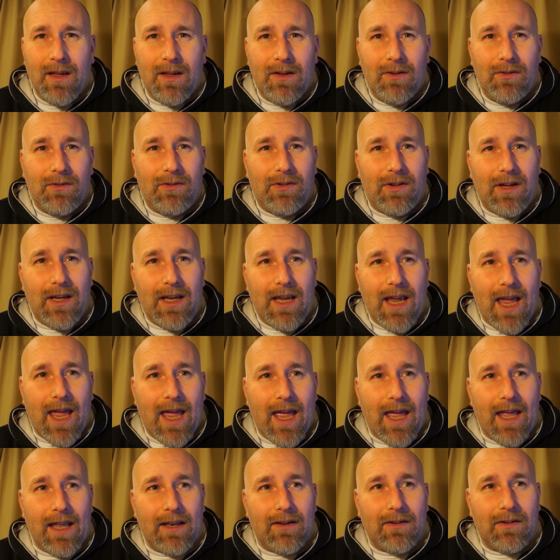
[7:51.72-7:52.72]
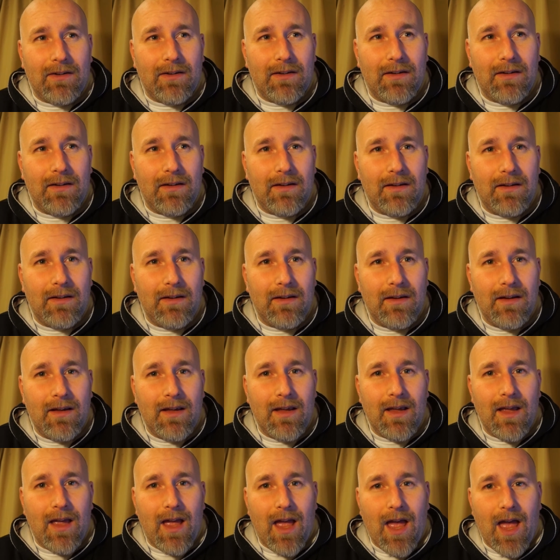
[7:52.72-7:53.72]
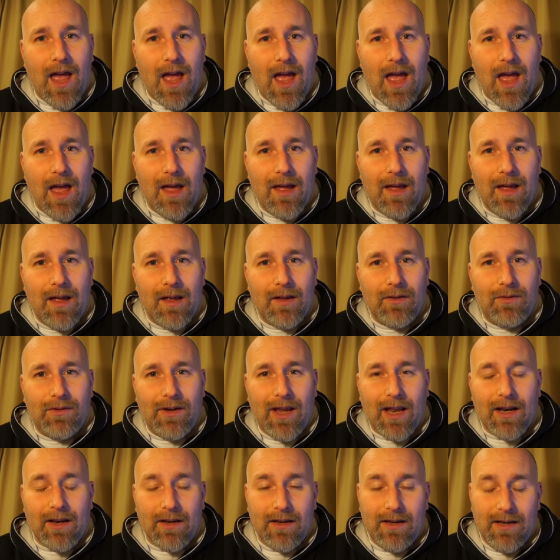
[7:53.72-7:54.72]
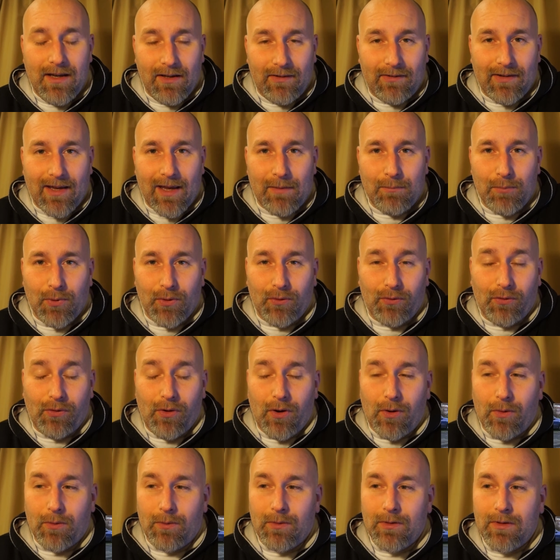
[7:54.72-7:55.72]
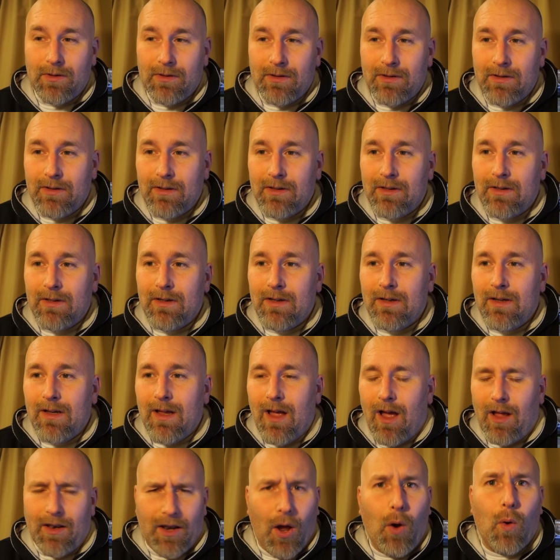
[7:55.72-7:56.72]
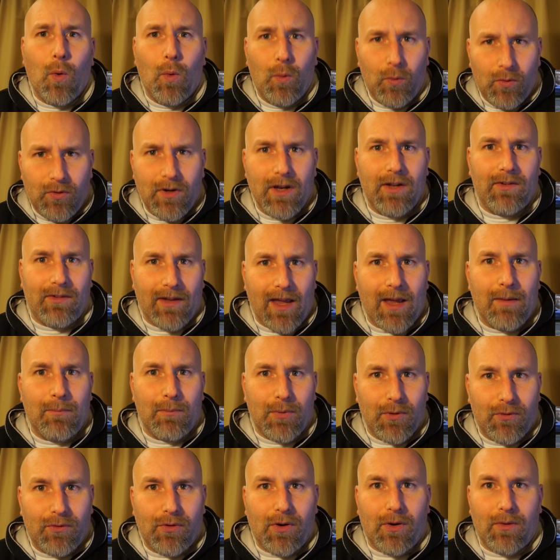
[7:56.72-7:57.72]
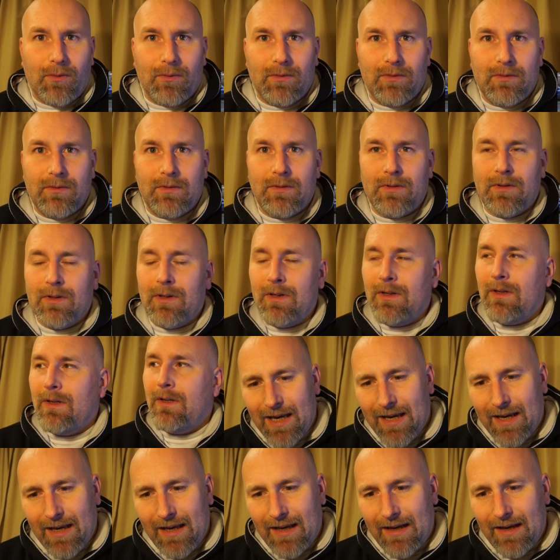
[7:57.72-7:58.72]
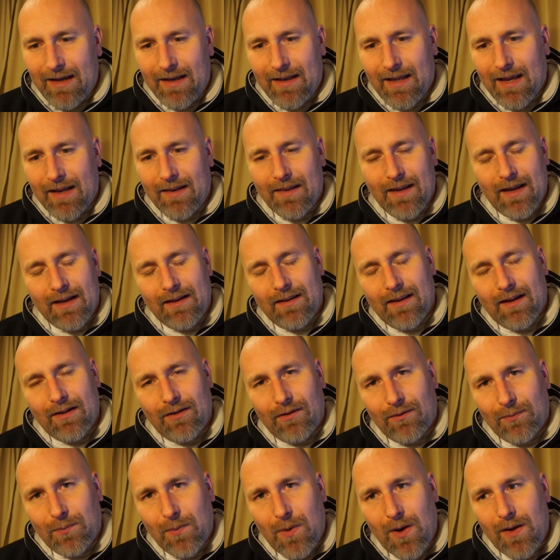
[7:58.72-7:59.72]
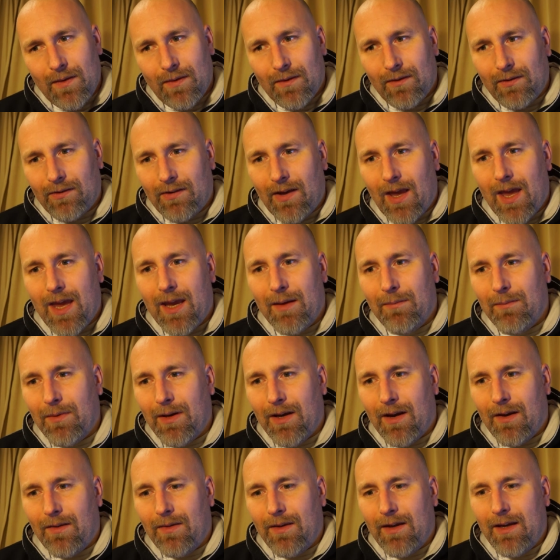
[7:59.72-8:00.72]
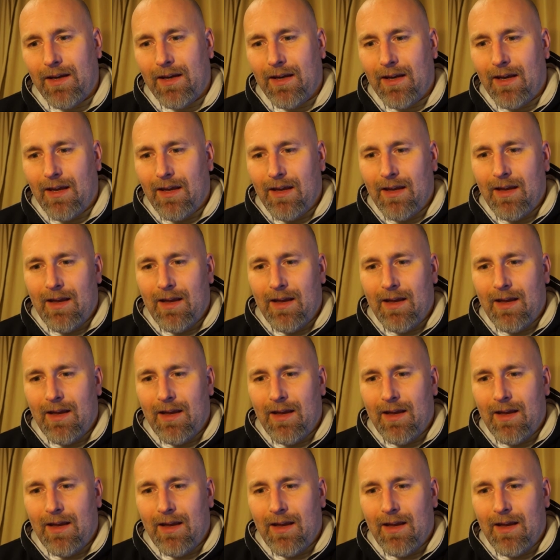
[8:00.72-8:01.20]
she had a Nissan Patrol, an old Nissan Patrol. They just weren't the same, you know. The